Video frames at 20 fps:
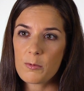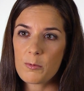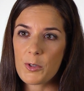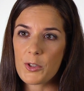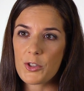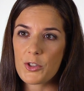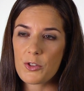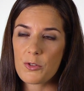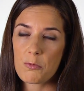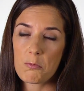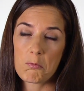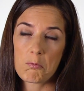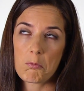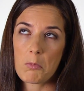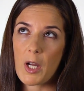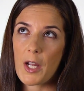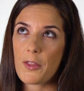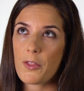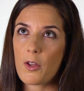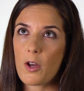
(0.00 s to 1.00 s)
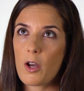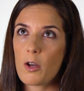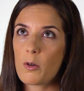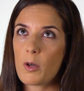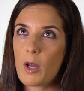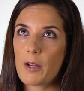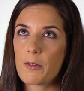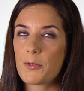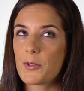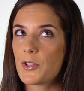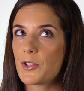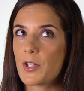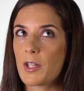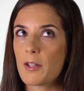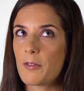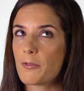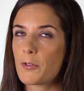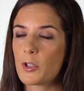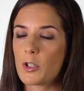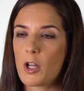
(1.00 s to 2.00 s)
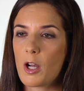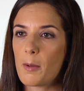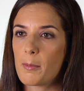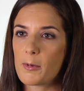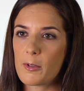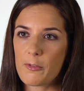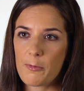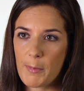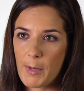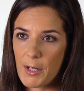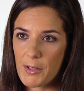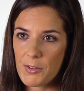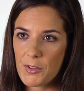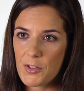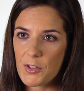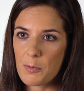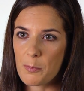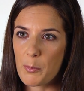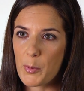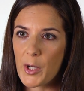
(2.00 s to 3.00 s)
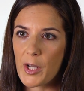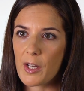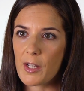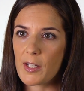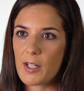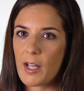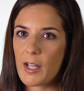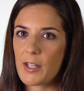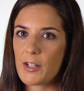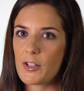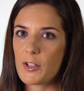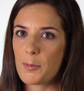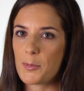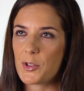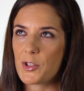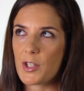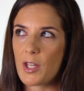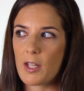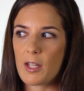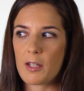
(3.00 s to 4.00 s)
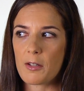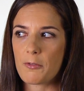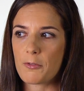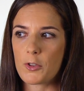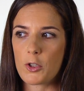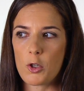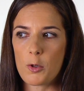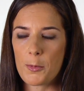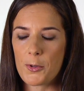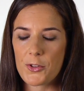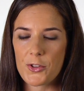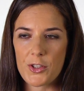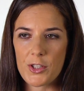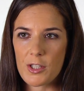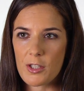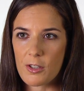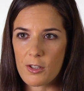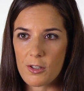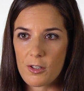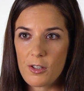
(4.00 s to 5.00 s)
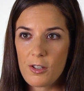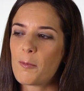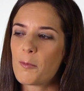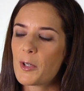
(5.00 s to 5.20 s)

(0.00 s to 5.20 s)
which I thought I would stay for a couple of months, but I ended up staying for almost a year.